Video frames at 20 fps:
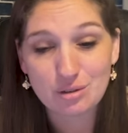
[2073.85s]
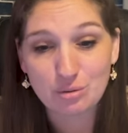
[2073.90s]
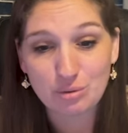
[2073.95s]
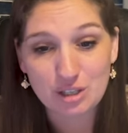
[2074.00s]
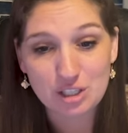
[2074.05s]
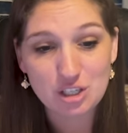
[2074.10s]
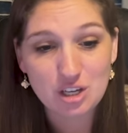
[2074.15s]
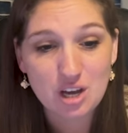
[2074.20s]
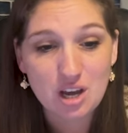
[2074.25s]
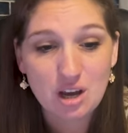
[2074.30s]

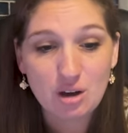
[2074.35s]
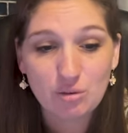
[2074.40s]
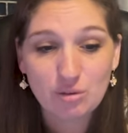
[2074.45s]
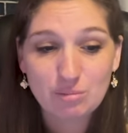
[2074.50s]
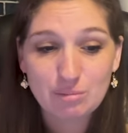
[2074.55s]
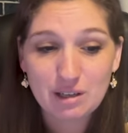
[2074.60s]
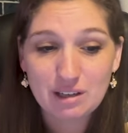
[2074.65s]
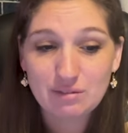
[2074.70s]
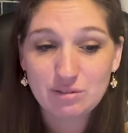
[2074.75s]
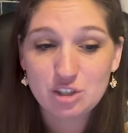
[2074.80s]
which we
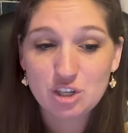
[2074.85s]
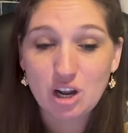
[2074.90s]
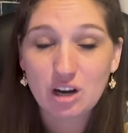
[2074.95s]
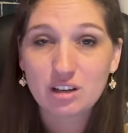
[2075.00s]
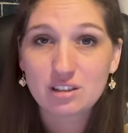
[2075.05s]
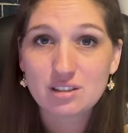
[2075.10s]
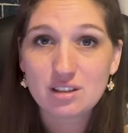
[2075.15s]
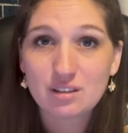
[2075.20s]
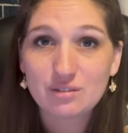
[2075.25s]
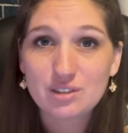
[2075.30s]
may have shot
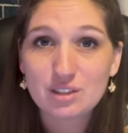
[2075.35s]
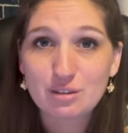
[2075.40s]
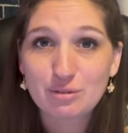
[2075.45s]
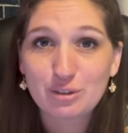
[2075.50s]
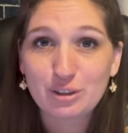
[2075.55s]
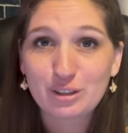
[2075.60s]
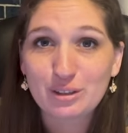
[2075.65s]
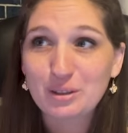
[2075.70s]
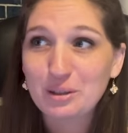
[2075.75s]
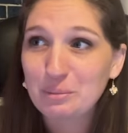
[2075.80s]
ourselves in the
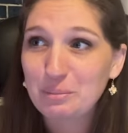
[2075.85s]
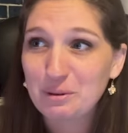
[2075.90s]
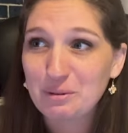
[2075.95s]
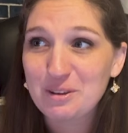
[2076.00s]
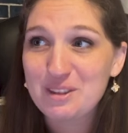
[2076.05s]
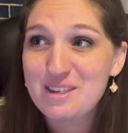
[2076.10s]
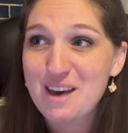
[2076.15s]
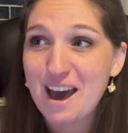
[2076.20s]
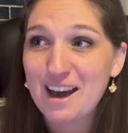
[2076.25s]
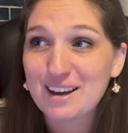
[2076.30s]
foot a little bit with
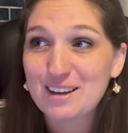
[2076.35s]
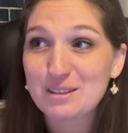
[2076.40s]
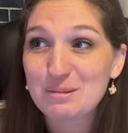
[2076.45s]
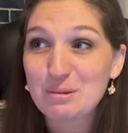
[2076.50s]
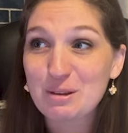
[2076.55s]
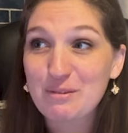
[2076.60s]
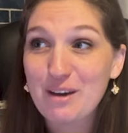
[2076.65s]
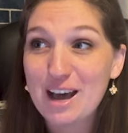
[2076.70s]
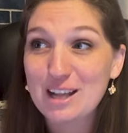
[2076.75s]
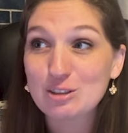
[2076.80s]
that because
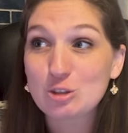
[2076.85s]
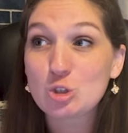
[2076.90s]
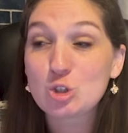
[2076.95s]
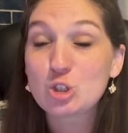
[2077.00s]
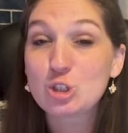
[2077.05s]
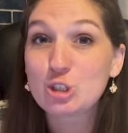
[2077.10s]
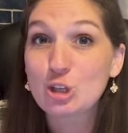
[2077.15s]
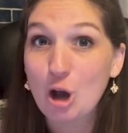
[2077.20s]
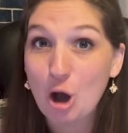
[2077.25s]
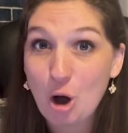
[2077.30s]
we've had
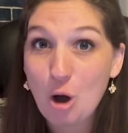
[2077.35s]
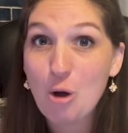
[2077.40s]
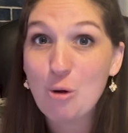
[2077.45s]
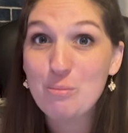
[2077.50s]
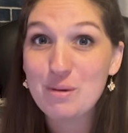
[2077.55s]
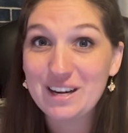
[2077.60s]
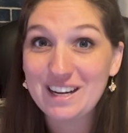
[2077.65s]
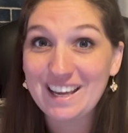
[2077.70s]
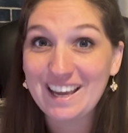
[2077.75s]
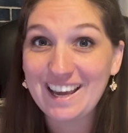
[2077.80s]
so
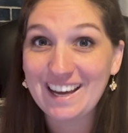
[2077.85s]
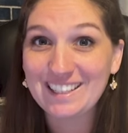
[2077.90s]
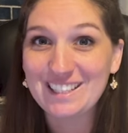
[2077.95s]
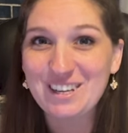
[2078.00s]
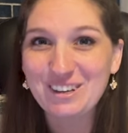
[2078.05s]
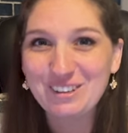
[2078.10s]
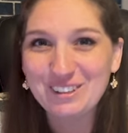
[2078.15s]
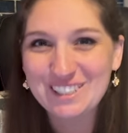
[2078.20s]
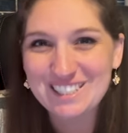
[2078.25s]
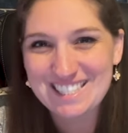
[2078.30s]
many
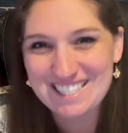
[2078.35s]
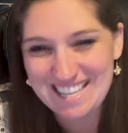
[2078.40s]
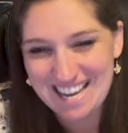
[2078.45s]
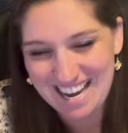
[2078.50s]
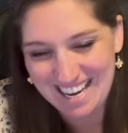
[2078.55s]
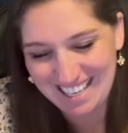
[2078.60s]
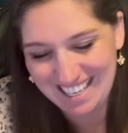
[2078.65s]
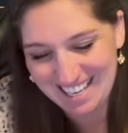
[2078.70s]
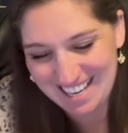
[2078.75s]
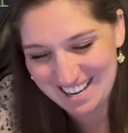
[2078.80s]
annual
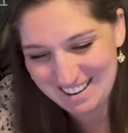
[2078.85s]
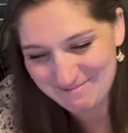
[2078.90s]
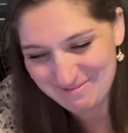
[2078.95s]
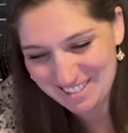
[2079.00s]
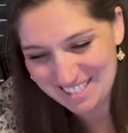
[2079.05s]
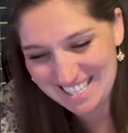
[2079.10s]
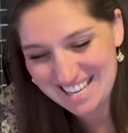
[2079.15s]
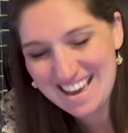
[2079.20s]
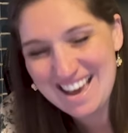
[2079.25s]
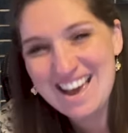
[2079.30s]
signups.